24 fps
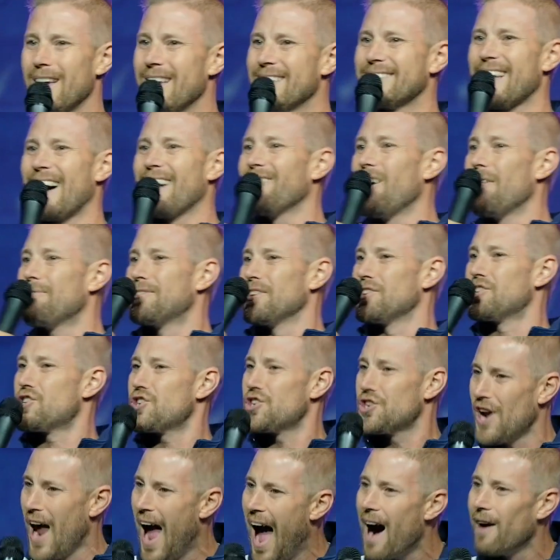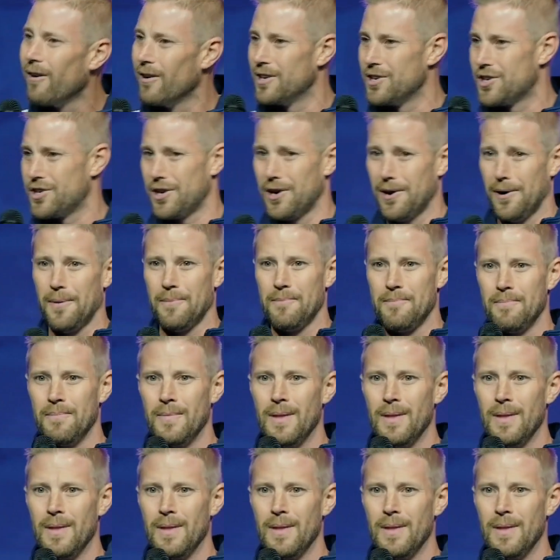is I love to challenge her,